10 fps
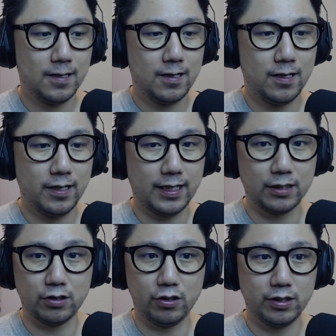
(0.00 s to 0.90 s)
Okay,
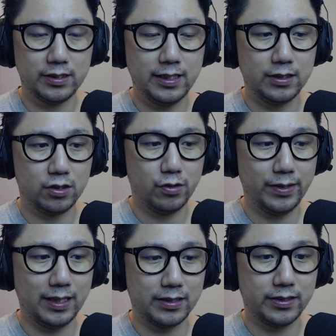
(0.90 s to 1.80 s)
so you can see it's doing
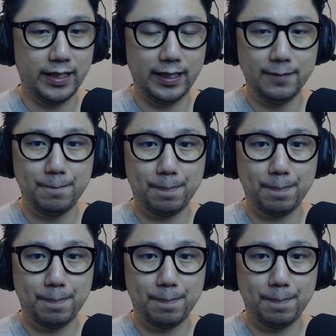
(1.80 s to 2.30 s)
its thing.